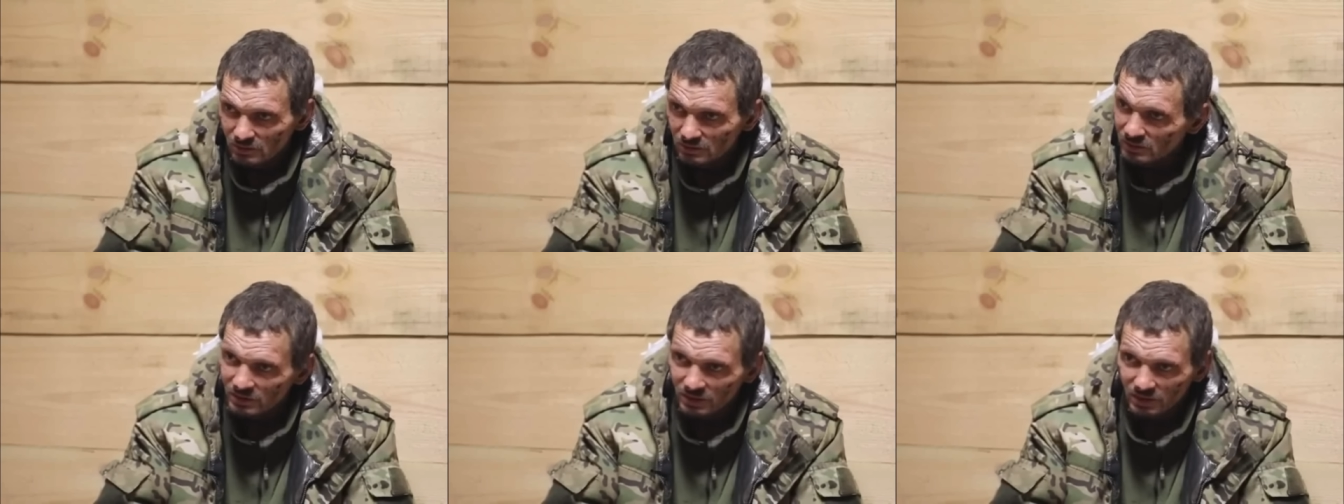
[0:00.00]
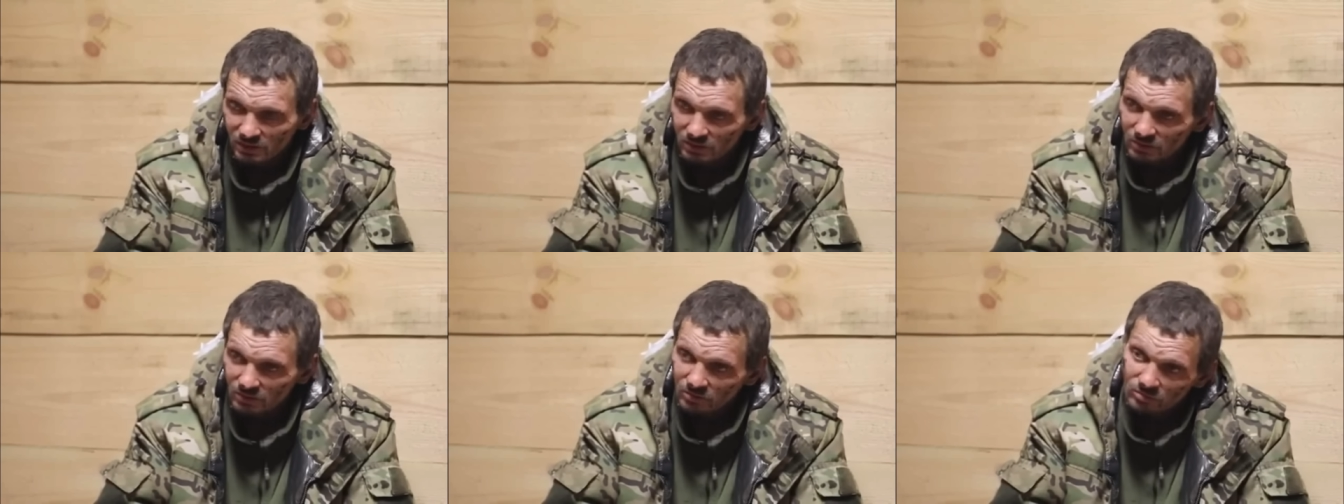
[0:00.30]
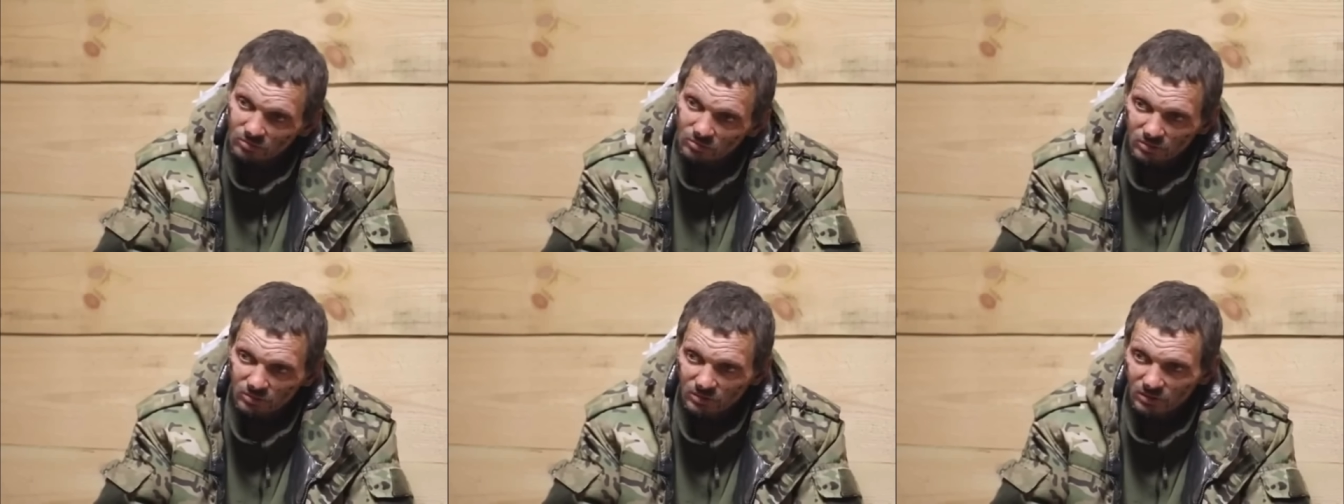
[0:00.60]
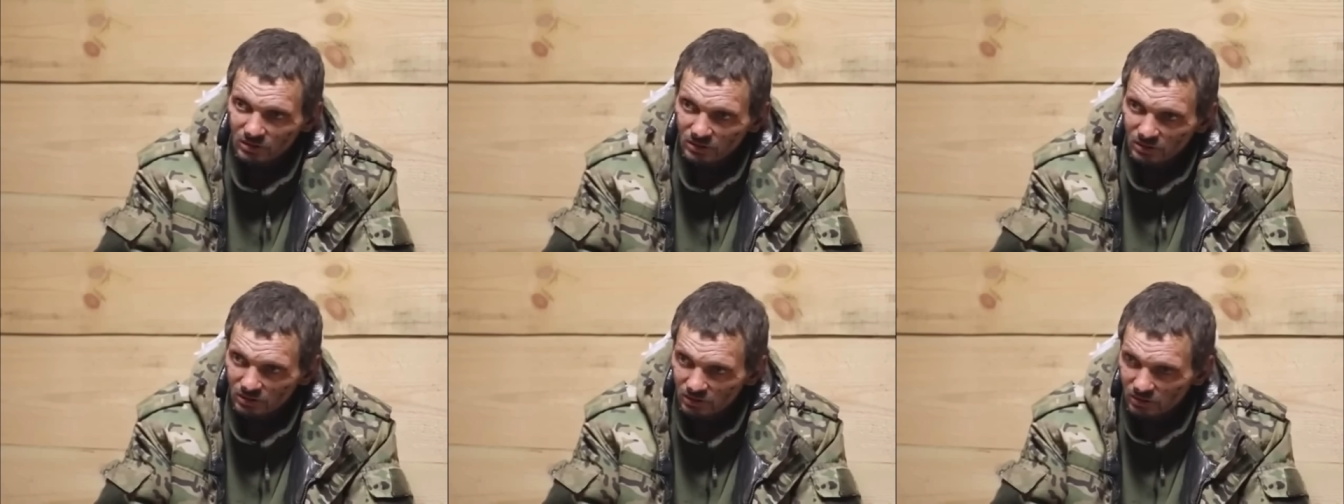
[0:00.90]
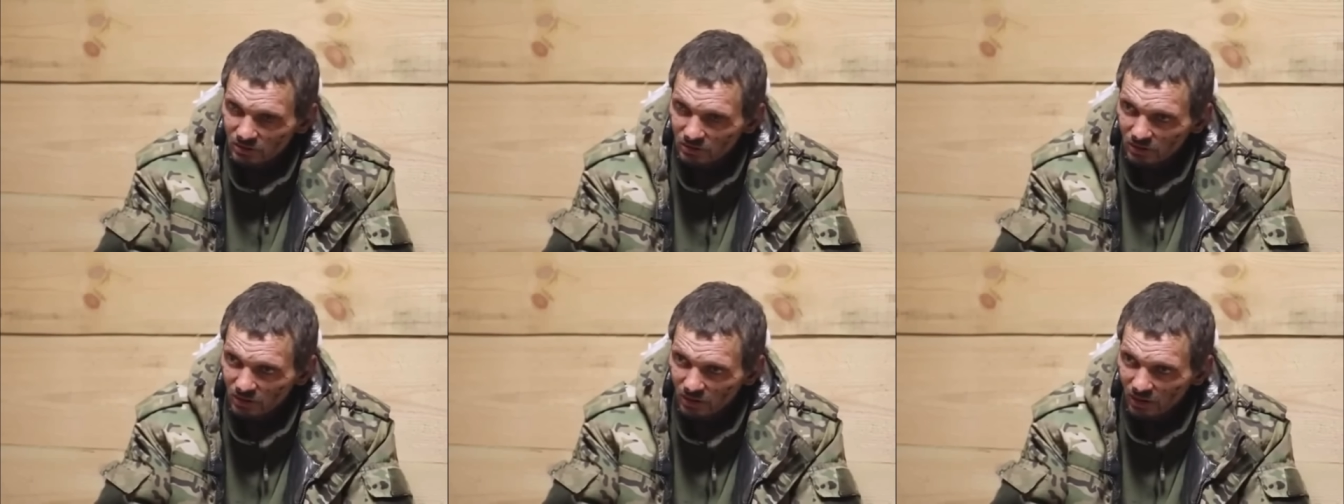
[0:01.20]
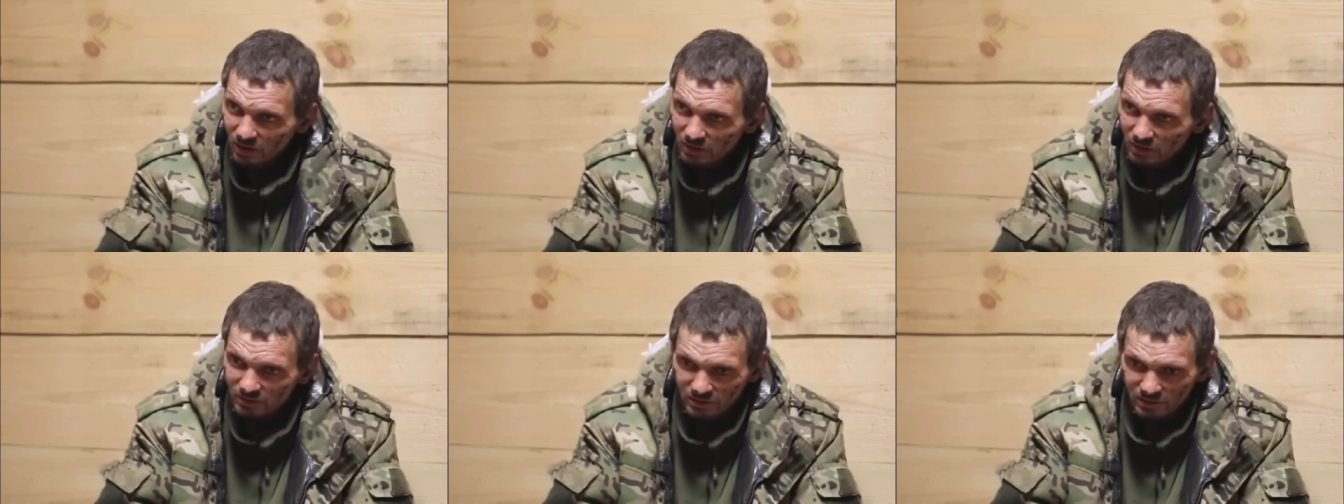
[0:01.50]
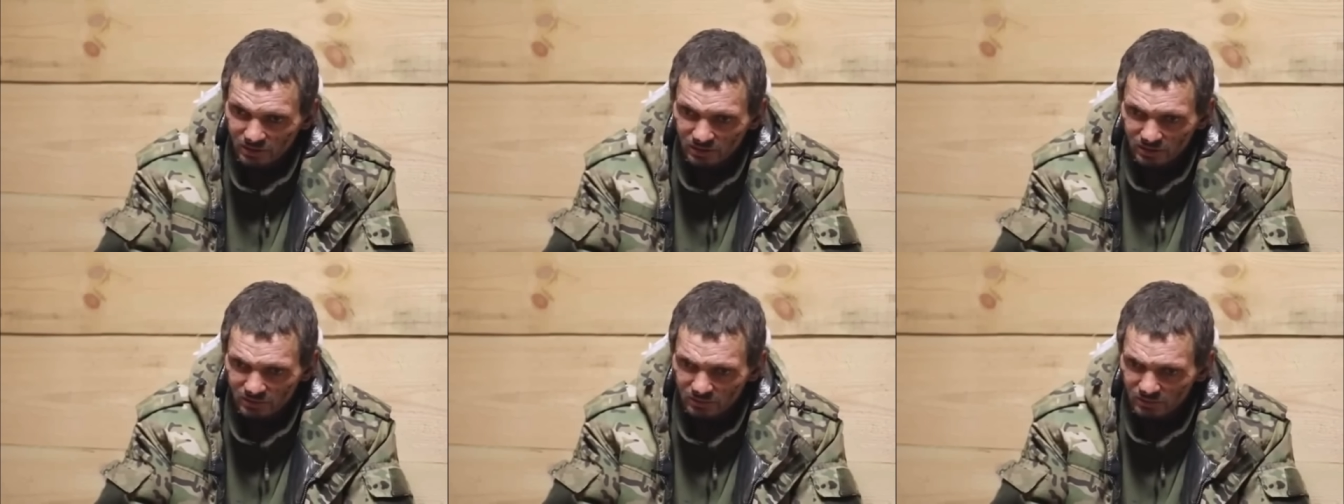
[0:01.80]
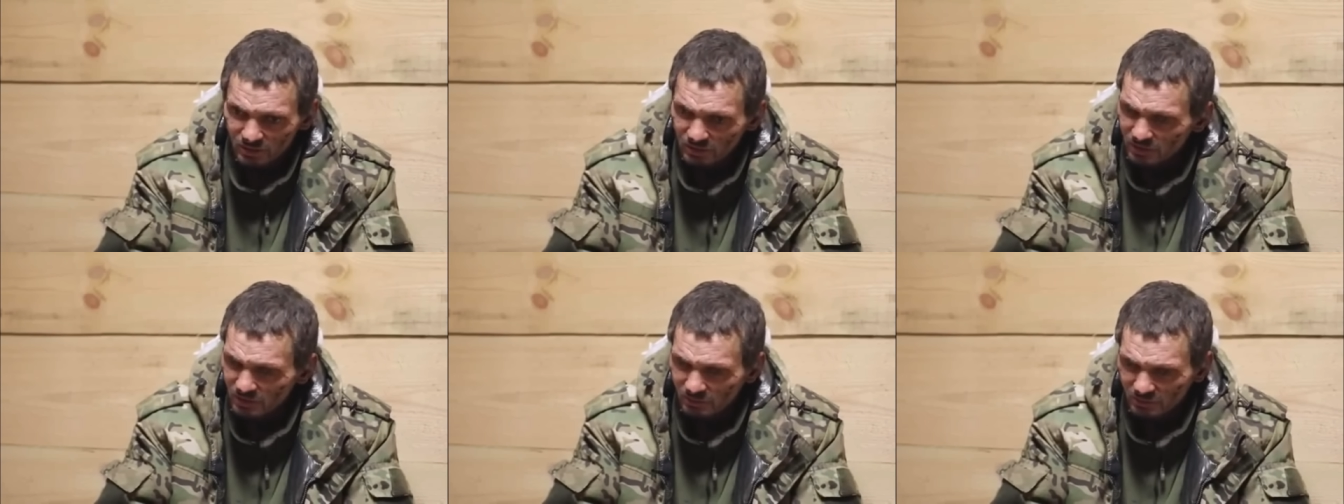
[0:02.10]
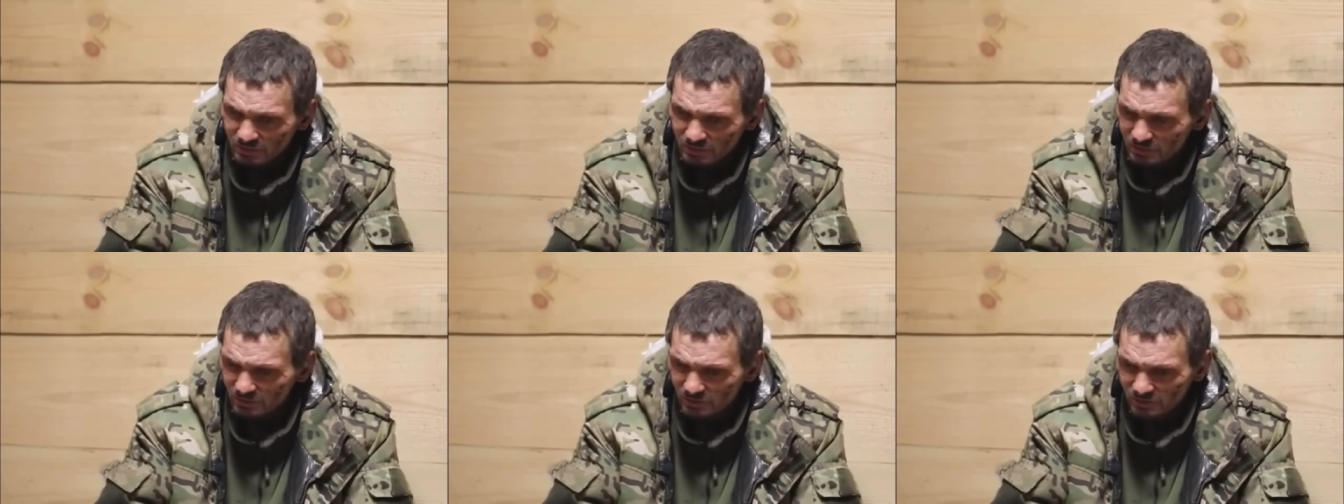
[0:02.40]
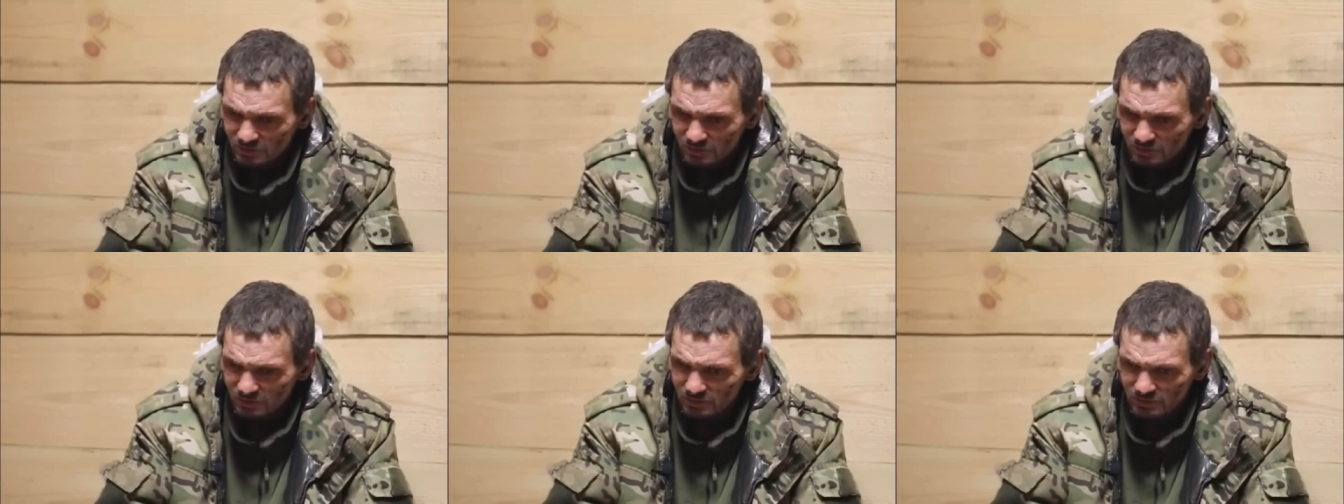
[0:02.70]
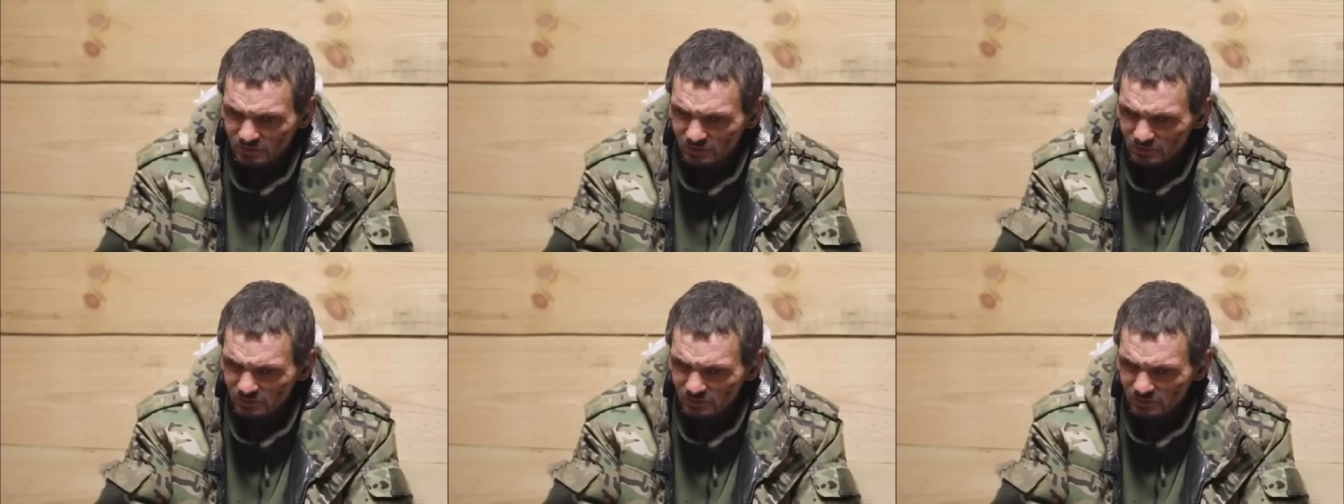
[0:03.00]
No, here are friends. And those on the opposition.